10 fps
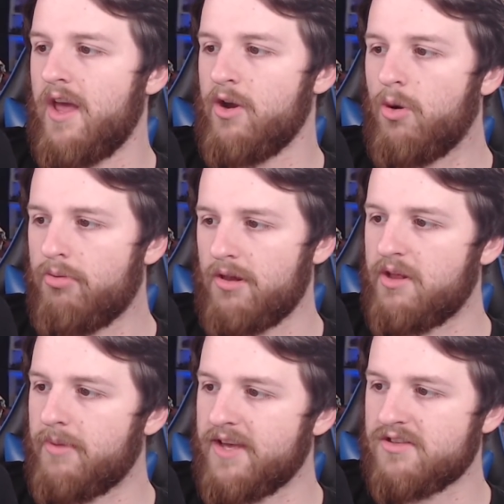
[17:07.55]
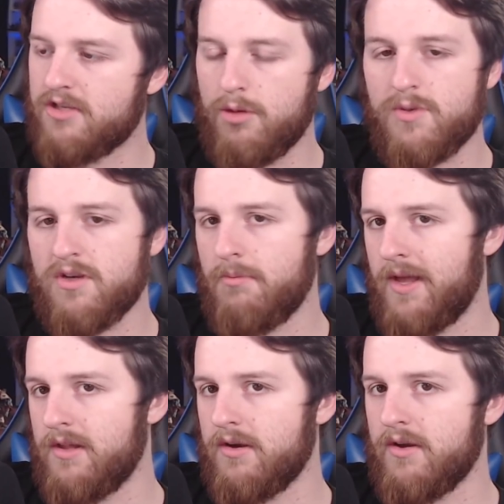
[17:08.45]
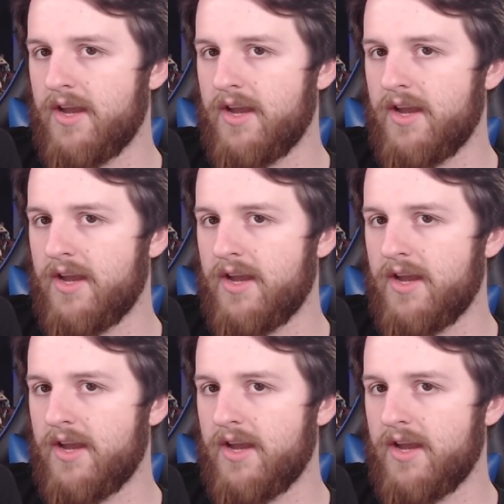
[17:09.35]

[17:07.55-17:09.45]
It will probably be a souped up melter gun,